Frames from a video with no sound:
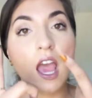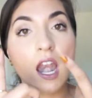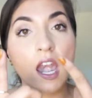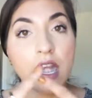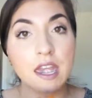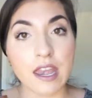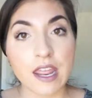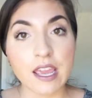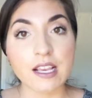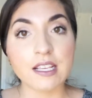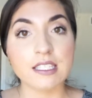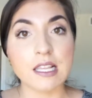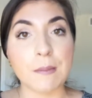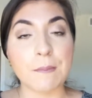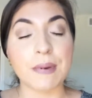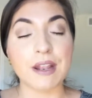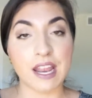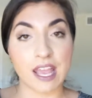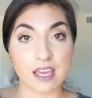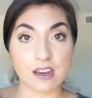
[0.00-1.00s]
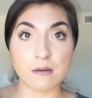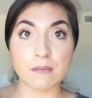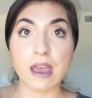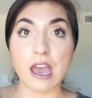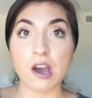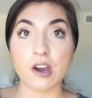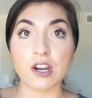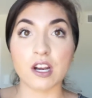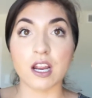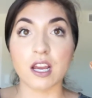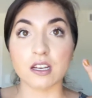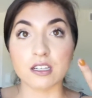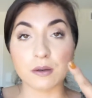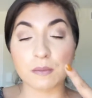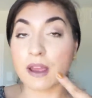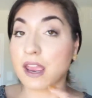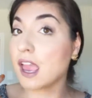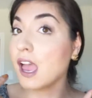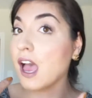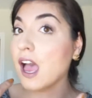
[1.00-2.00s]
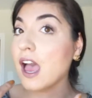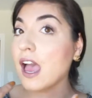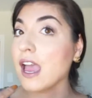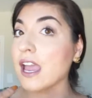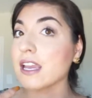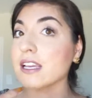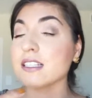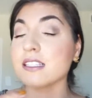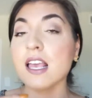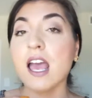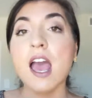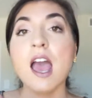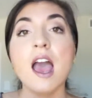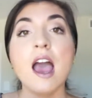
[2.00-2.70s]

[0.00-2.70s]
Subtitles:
NYX banana powder under my eyes.